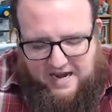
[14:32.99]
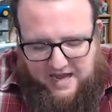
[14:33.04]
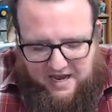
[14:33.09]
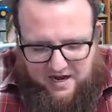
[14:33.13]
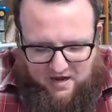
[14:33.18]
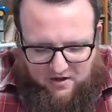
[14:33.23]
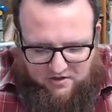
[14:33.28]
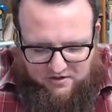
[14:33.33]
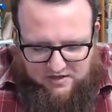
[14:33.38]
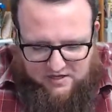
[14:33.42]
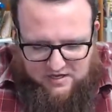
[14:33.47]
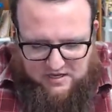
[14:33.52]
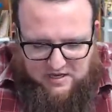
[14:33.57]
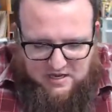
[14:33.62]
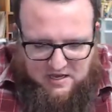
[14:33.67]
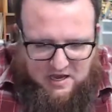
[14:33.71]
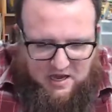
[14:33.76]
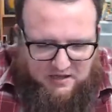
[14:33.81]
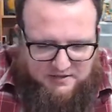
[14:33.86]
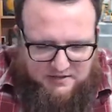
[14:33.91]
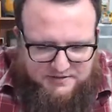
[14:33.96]
And I'll
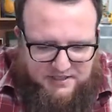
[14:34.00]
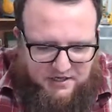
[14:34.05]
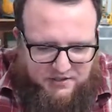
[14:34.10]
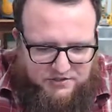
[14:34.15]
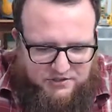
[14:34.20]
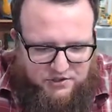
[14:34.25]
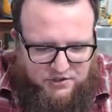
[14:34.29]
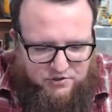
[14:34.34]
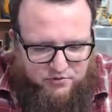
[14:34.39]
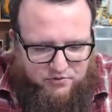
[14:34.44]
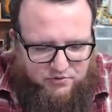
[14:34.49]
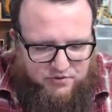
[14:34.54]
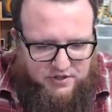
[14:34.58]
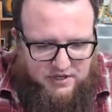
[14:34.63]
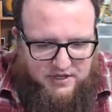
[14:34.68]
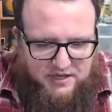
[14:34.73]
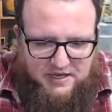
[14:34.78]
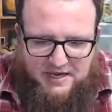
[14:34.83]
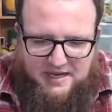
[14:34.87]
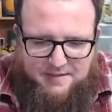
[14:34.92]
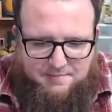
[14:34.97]
tell you,
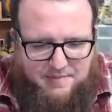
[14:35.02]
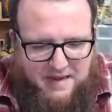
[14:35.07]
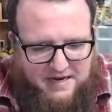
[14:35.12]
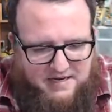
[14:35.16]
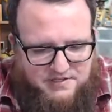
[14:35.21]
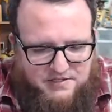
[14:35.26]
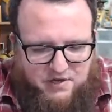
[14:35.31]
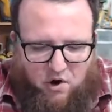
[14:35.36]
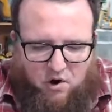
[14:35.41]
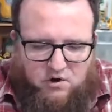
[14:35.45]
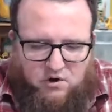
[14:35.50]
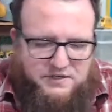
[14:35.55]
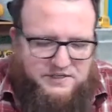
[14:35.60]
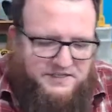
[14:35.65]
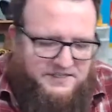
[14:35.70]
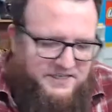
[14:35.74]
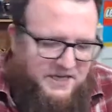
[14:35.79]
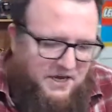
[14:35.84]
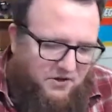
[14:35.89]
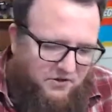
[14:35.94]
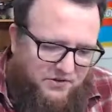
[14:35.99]
man, it's hard to
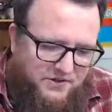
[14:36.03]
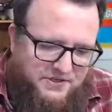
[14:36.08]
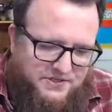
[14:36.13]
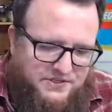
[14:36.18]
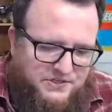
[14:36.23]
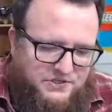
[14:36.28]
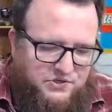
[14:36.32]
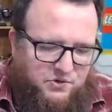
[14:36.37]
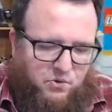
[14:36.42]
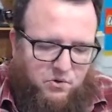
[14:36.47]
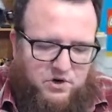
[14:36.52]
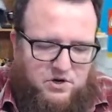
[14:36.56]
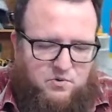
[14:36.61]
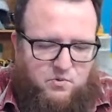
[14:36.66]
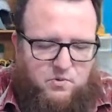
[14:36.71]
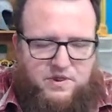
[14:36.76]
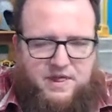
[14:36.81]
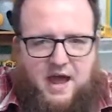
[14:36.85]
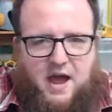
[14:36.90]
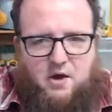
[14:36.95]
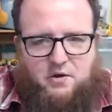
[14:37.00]
tell this story
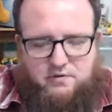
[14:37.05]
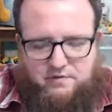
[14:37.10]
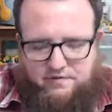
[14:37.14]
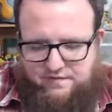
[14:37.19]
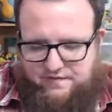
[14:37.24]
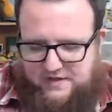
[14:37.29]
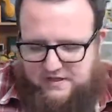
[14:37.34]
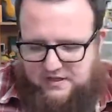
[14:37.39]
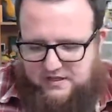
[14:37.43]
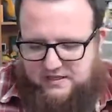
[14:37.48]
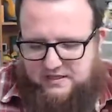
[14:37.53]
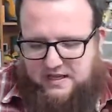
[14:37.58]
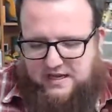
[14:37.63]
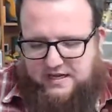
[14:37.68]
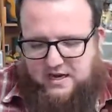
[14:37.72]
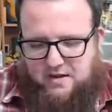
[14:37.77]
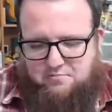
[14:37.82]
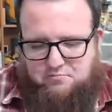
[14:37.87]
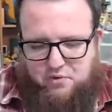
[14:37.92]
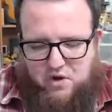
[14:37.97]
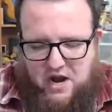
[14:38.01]
without feeling like
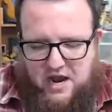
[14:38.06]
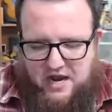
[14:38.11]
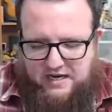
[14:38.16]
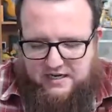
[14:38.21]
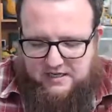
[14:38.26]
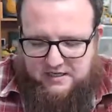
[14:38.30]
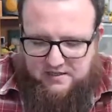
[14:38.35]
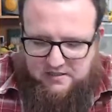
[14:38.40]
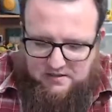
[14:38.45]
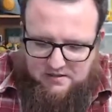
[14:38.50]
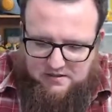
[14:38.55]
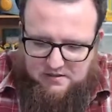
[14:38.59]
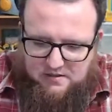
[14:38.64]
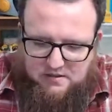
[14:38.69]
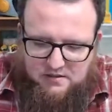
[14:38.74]
I'm bragging.